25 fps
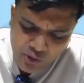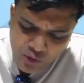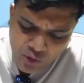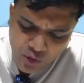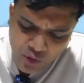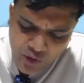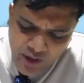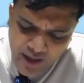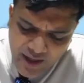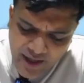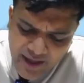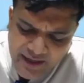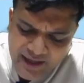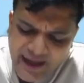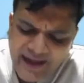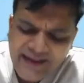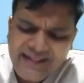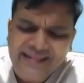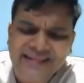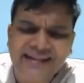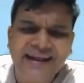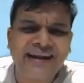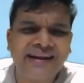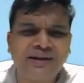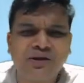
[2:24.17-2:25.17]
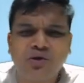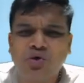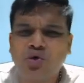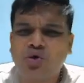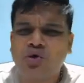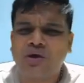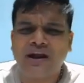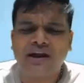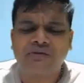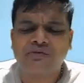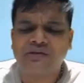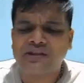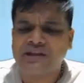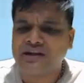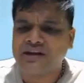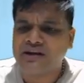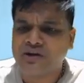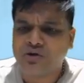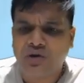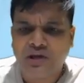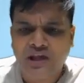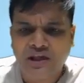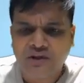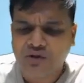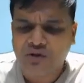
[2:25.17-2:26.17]
go ahead and then go ahead with it.
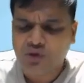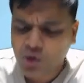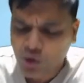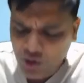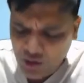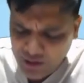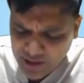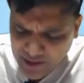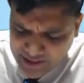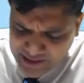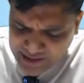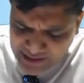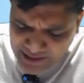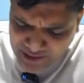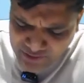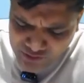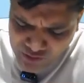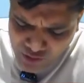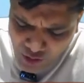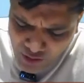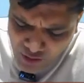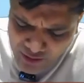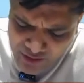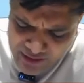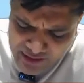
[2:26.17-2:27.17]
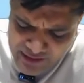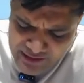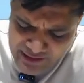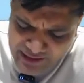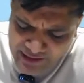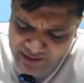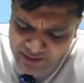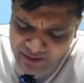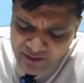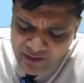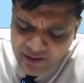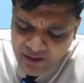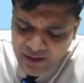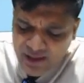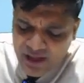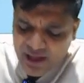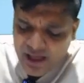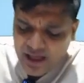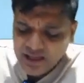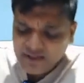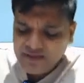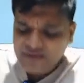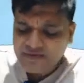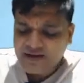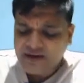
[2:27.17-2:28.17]
Okay, no, nothing extraordinary there.
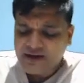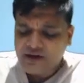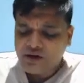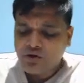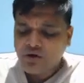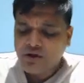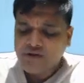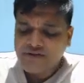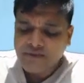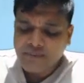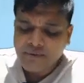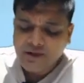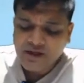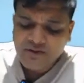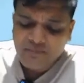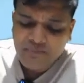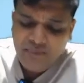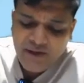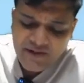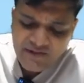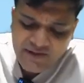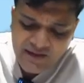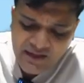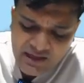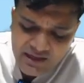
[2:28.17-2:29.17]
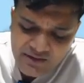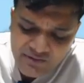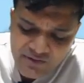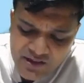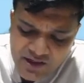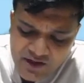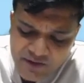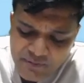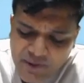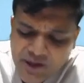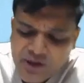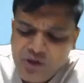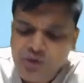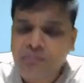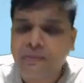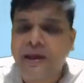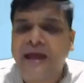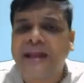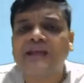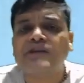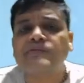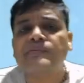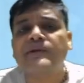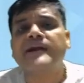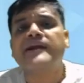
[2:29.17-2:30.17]
The second concept is basically with respect to
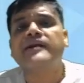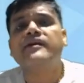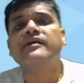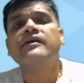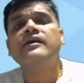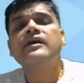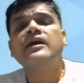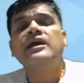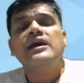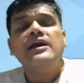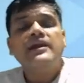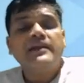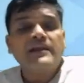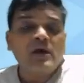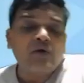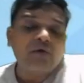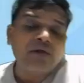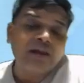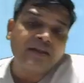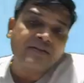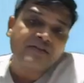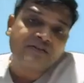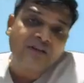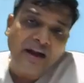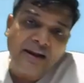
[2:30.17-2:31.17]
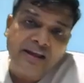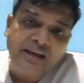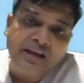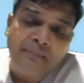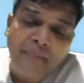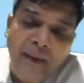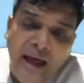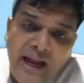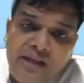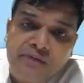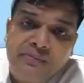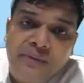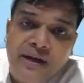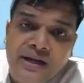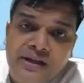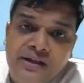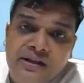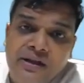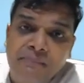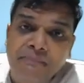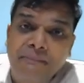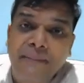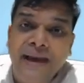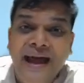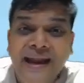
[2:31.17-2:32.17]
management. Now in strategic management,
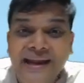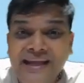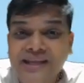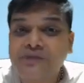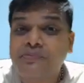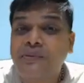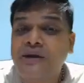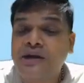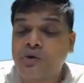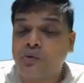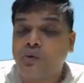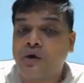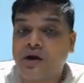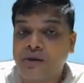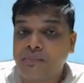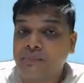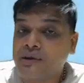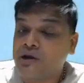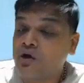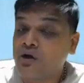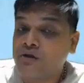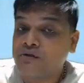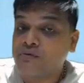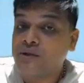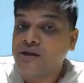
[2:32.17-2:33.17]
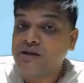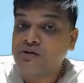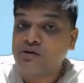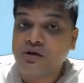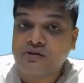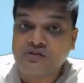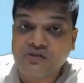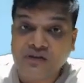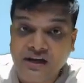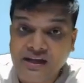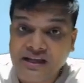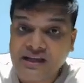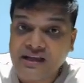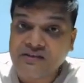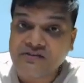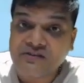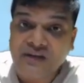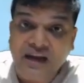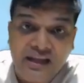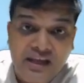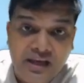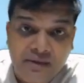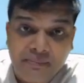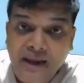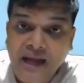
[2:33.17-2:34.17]
the management word, because when you are studying a
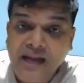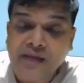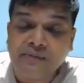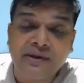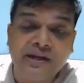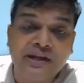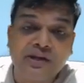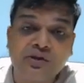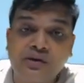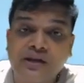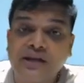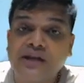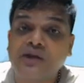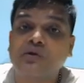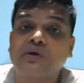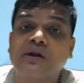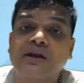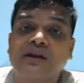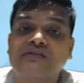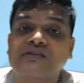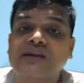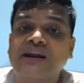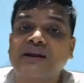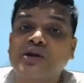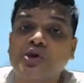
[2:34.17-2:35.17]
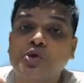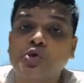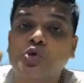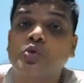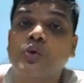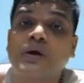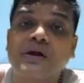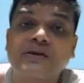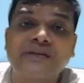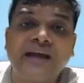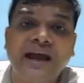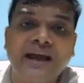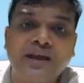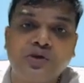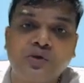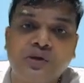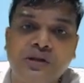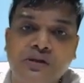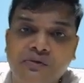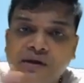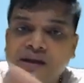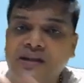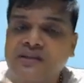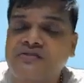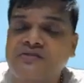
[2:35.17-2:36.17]
strategic management, you need to understand two words
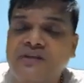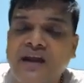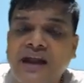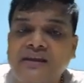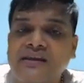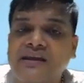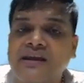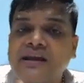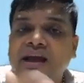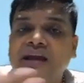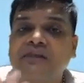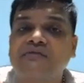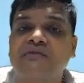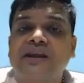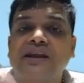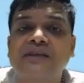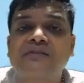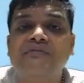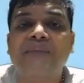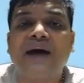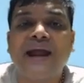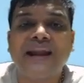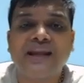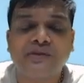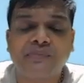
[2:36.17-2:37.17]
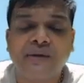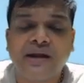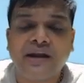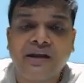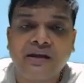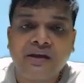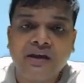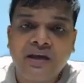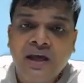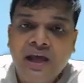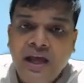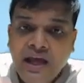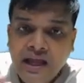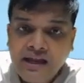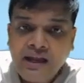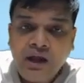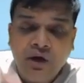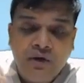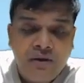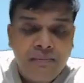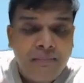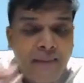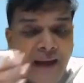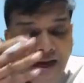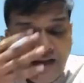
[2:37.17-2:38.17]
actually. One is strategic and one is management.
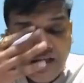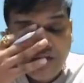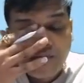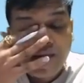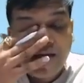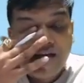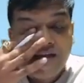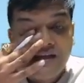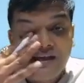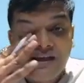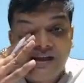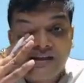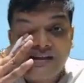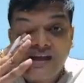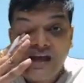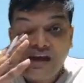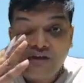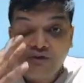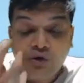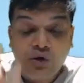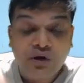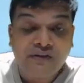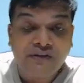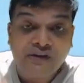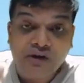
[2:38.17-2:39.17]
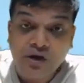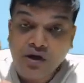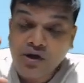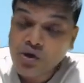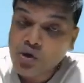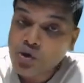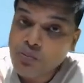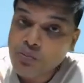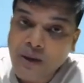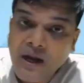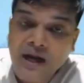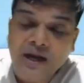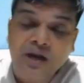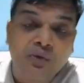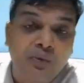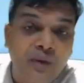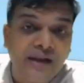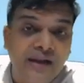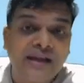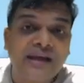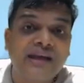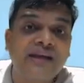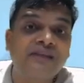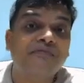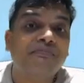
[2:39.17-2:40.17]
Now in management here, they are focusing on two parts.
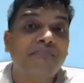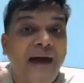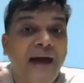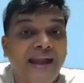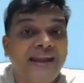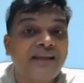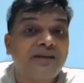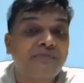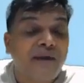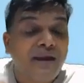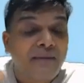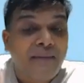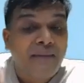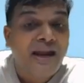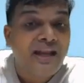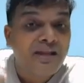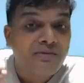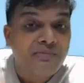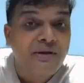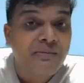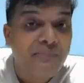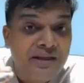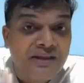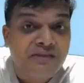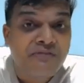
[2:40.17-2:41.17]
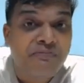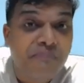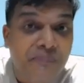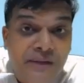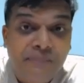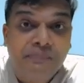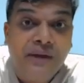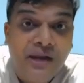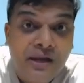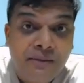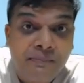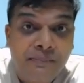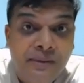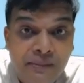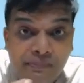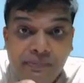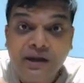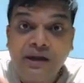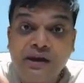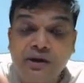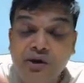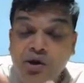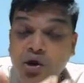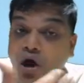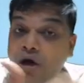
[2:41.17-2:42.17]
One is management. Management means people,
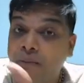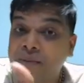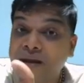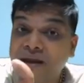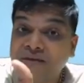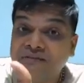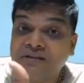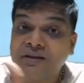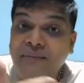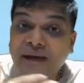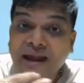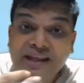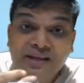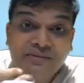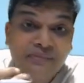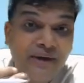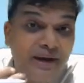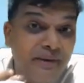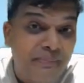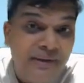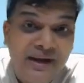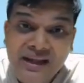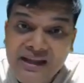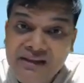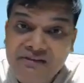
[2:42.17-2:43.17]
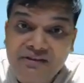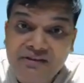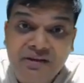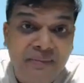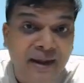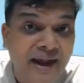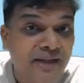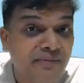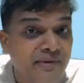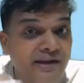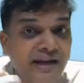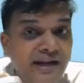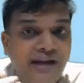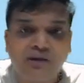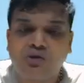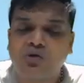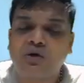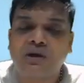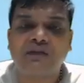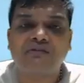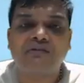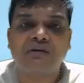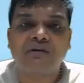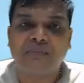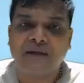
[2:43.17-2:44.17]
top level management, middle level management and
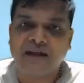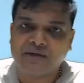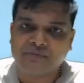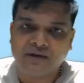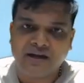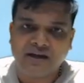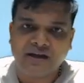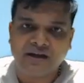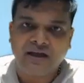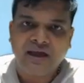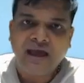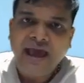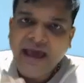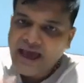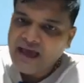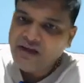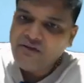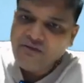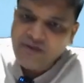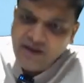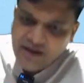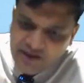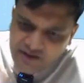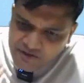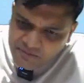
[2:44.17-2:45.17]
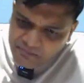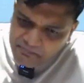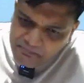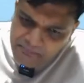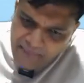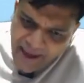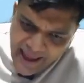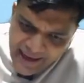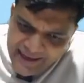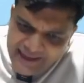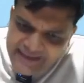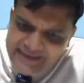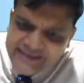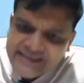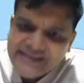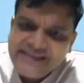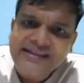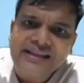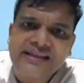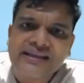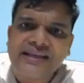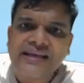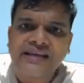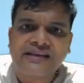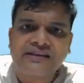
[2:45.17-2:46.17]
lower level management. And one is managing
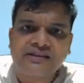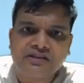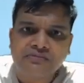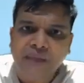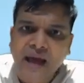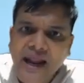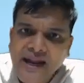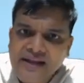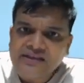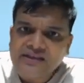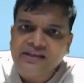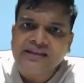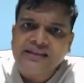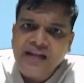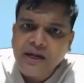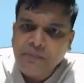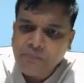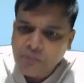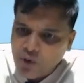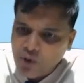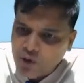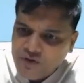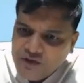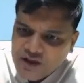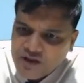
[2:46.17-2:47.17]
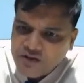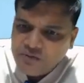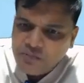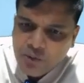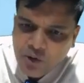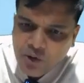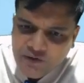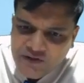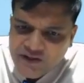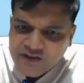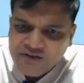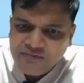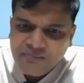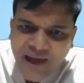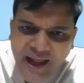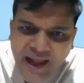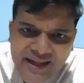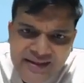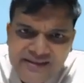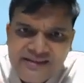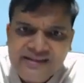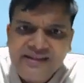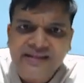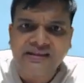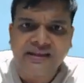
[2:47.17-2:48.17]
the things, managing that process,
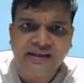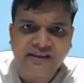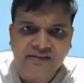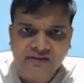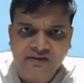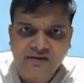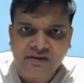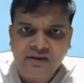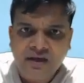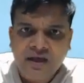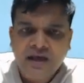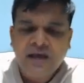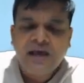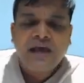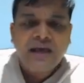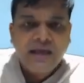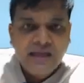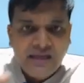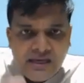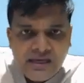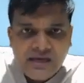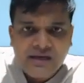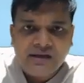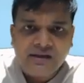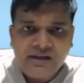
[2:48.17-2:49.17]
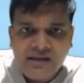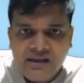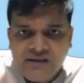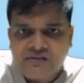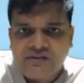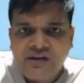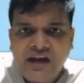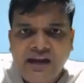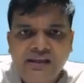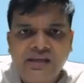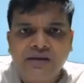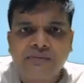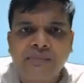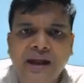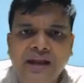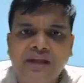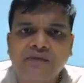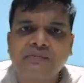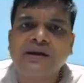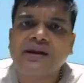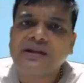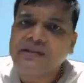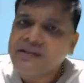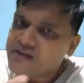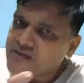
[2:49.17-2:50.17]
managing the things. Here in strategic
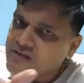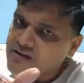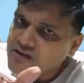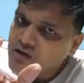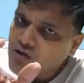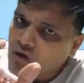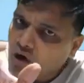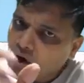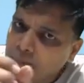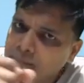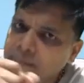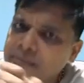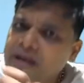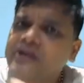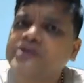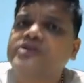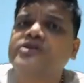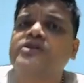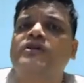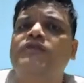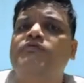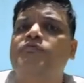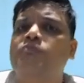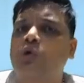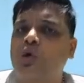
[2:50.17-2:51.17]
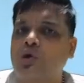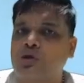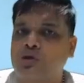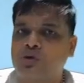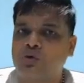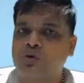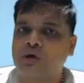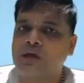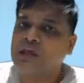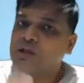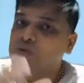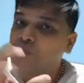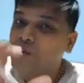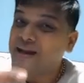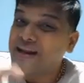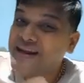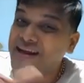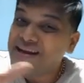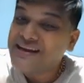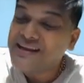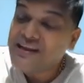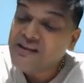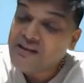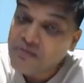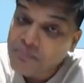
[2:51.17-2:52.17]
management, this is a combination of both. Okay, one,
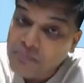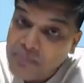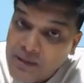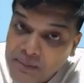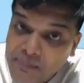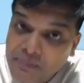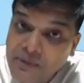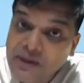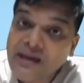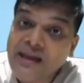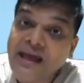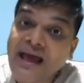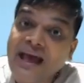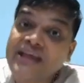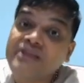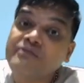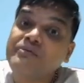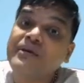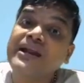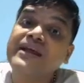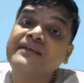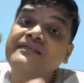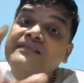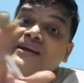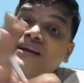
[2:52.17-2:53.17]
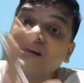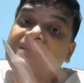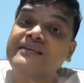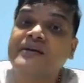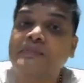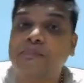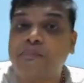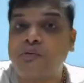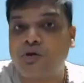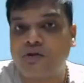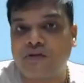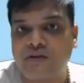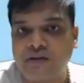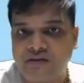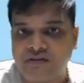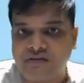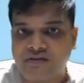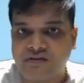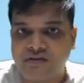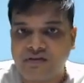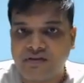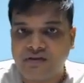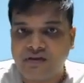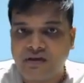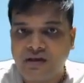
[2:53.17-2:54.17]
it is a people as well as it is a
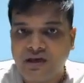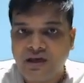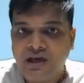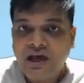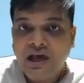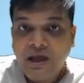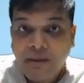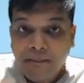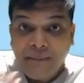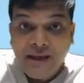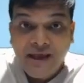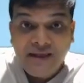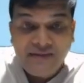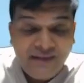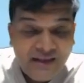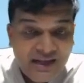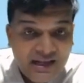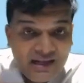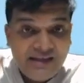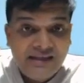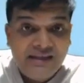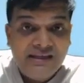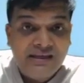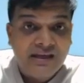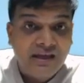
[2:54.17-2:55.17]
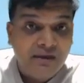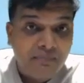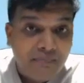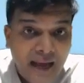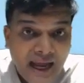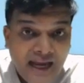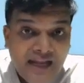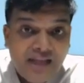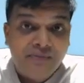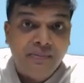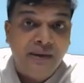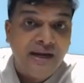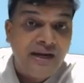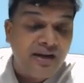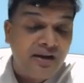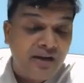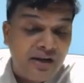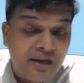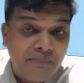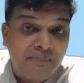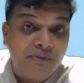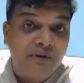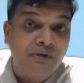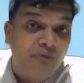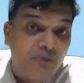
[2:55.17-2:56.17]
process. Basically here management
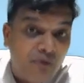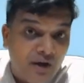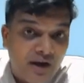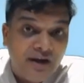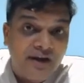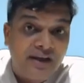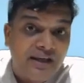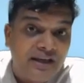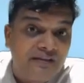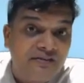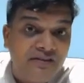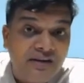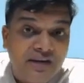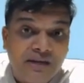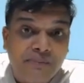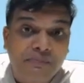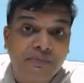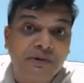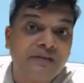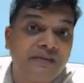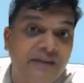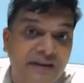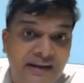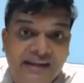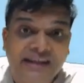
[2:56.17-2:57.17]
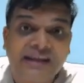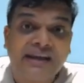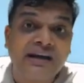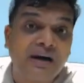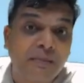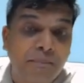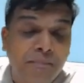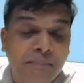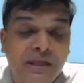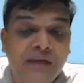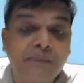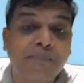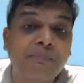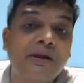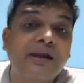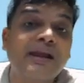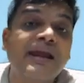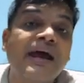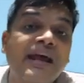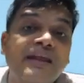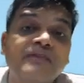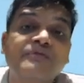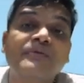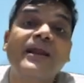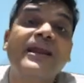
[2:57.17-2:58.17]
word is representing a people
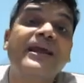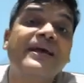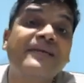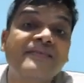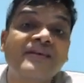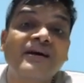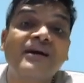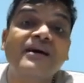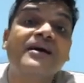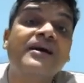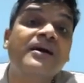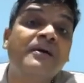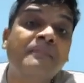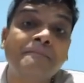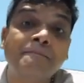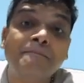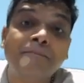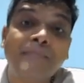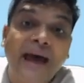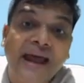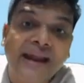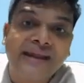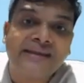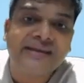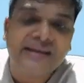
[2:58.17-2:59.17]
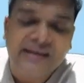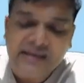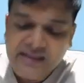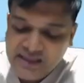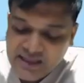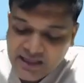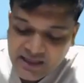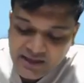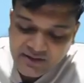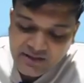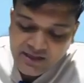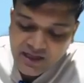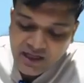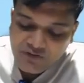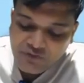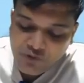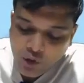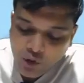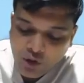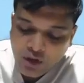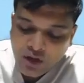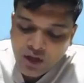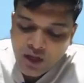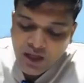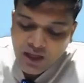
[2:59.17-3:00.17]
as well as a managing a thing.
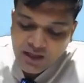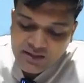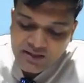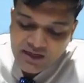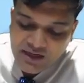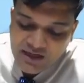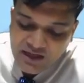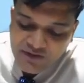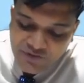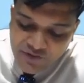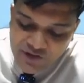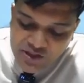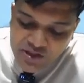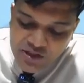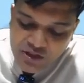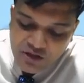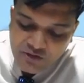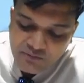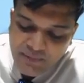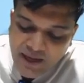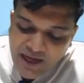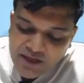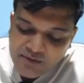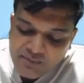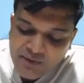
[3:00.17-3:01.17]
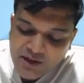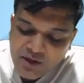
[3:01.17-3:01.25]
Therefore the definition of management